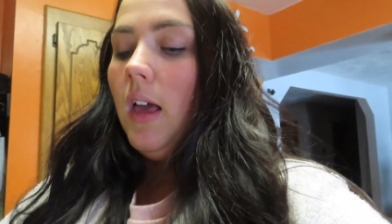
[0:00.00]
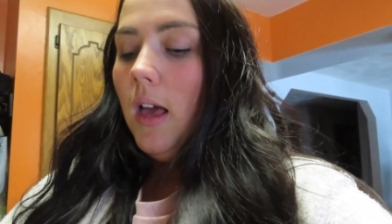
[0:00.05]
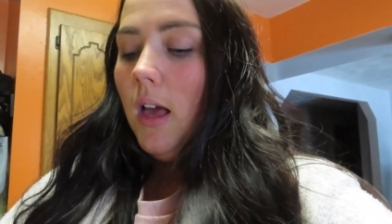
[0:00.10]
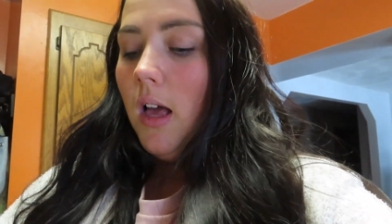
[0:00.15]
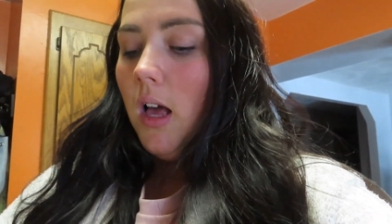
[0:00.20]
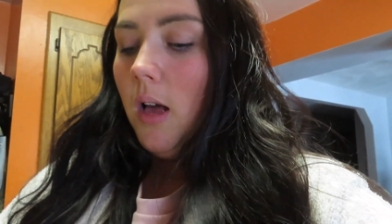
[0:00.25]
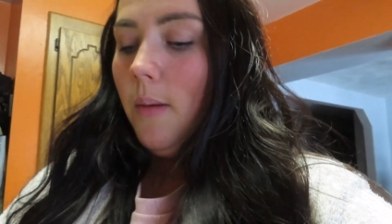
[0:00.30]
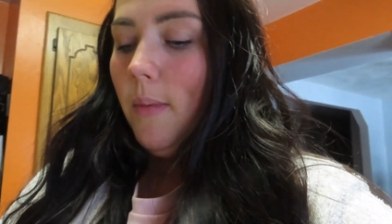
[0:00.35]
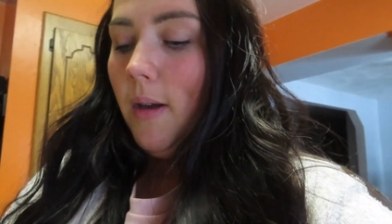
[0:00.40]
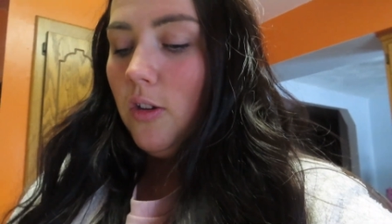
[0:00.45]

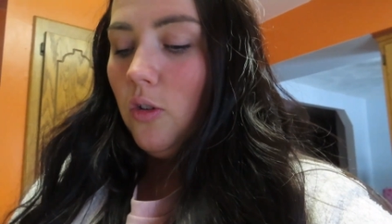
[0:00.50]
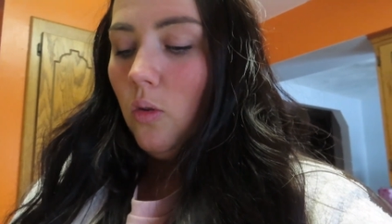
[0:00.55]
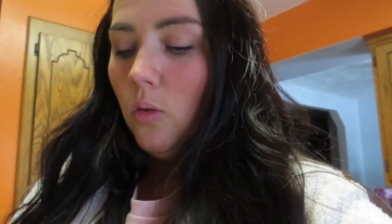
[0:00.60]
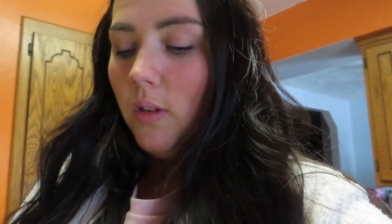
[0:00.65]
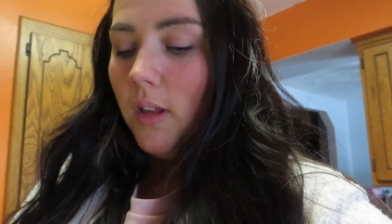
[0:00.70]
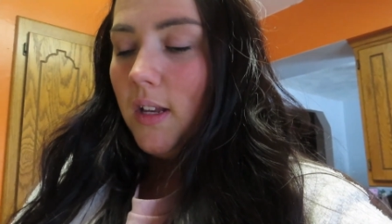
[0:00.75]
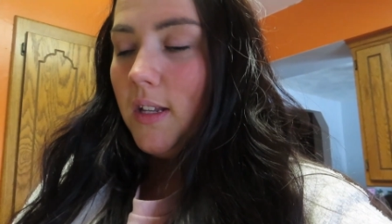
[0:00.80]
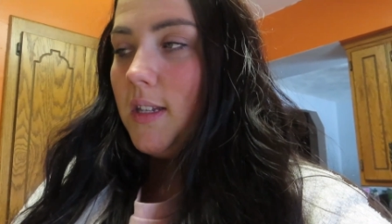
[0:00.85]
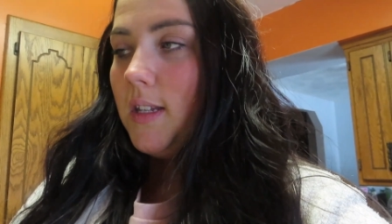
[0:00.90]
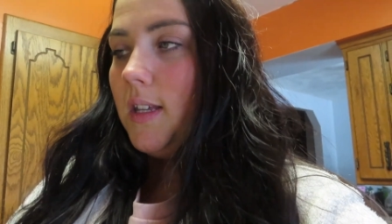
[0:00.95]
Um, I don't
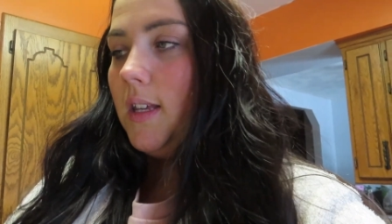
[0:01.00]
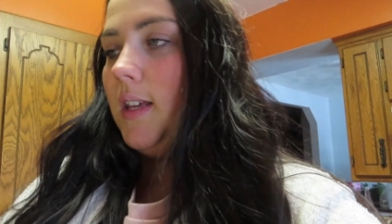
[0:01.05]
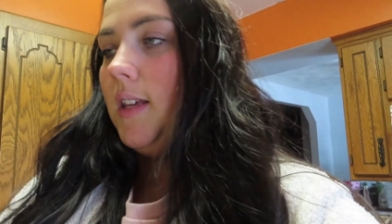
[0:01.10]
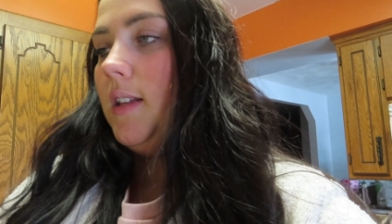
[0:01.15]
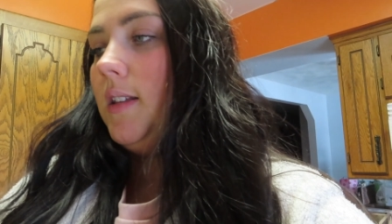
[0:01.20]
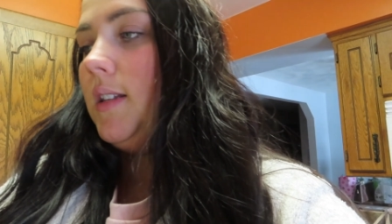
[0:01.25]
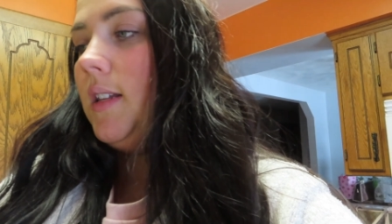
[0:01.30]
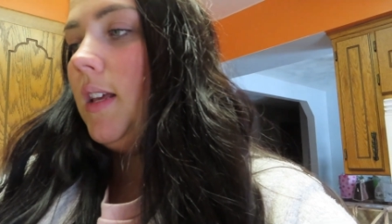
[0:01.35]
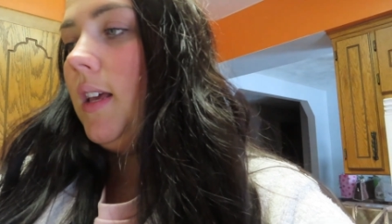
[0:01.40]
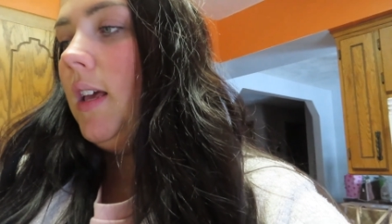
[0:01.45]
like to
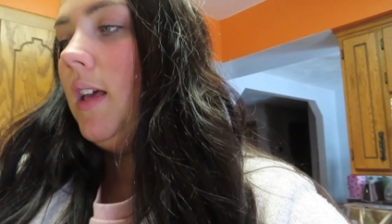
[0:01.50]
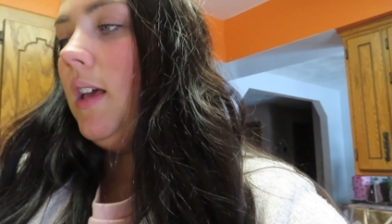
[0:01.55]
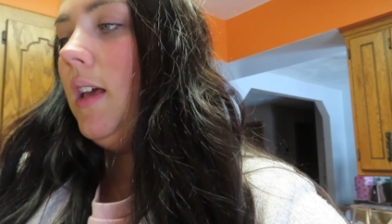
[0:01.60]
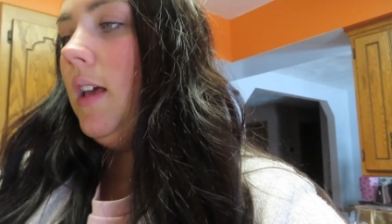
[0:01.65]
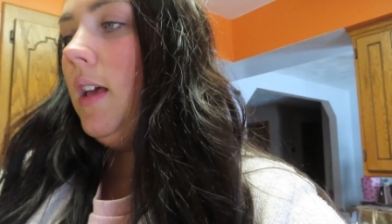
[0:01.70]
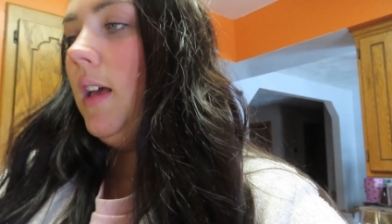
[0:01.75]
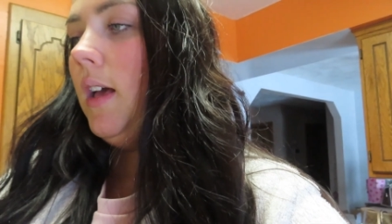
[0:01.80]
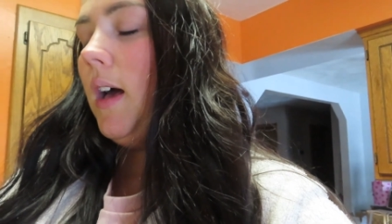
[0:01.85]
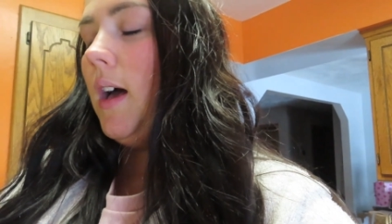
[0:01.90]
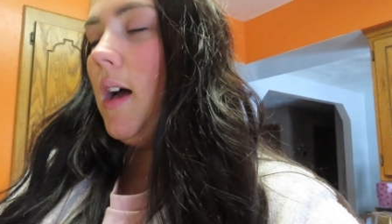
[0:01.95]
eat
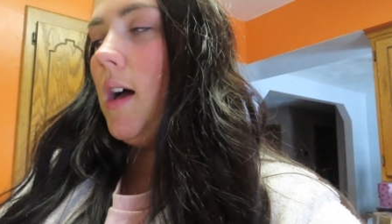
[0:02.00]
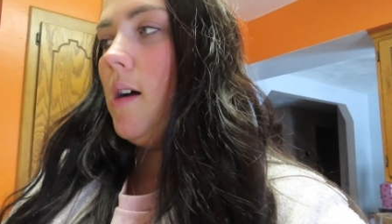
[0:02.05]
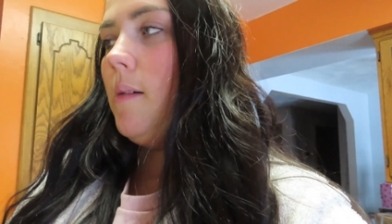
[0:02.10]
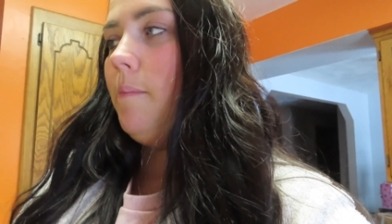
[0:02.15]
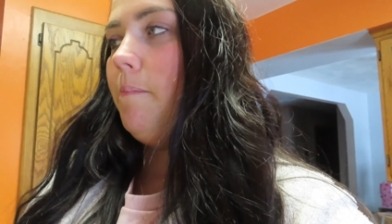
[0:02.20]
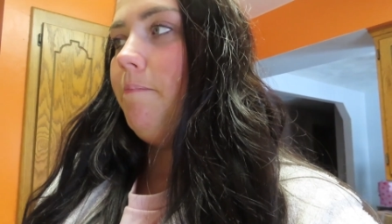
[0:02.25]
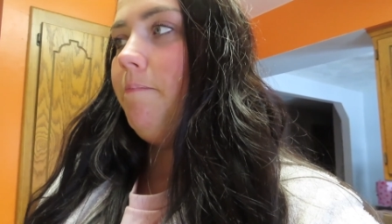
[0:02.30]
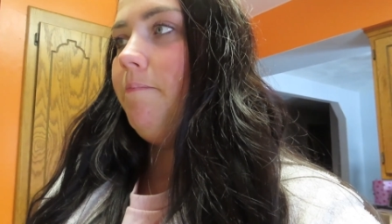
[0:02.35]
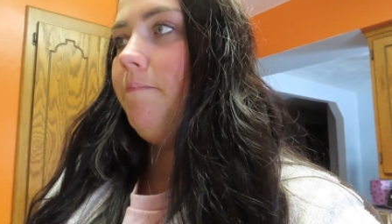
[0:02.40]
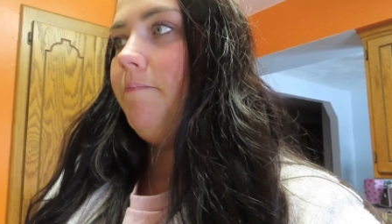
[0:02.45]

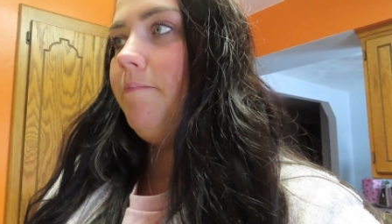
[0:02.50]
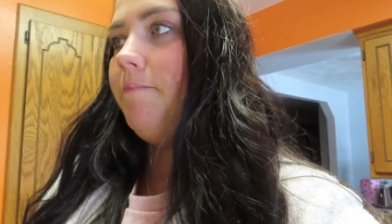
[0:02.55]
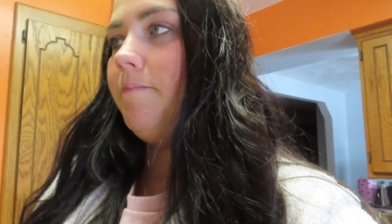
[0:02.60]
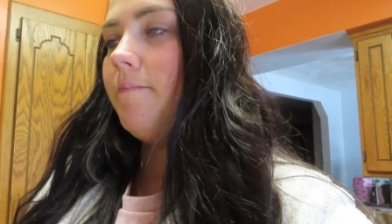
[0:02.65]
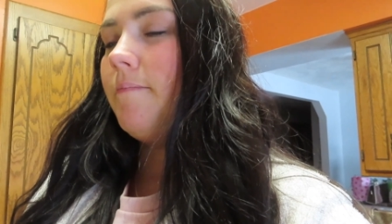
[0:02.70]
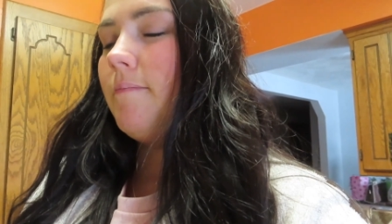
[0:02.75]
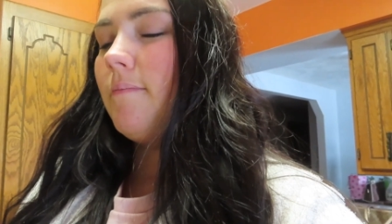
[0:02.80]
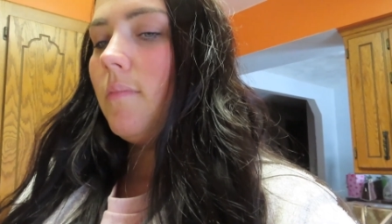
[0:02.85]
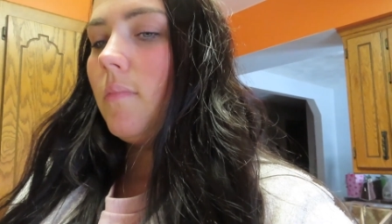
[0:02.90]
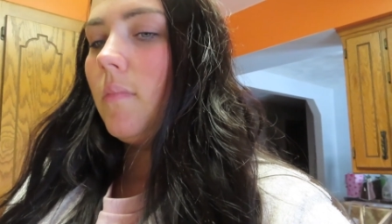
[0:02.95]

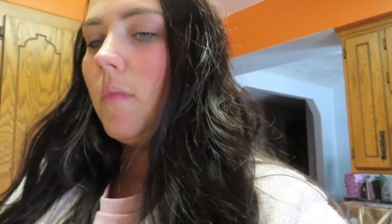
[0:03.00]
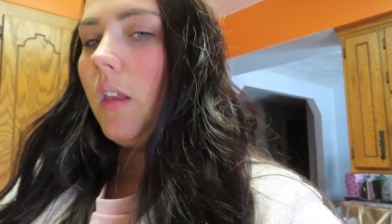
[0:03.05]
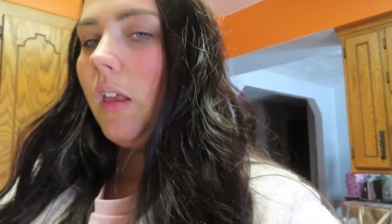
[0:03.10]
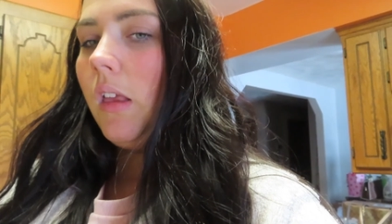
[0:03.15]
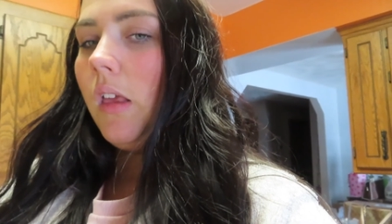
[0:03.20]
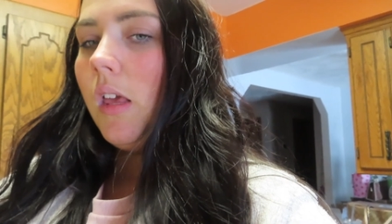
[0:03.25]
um,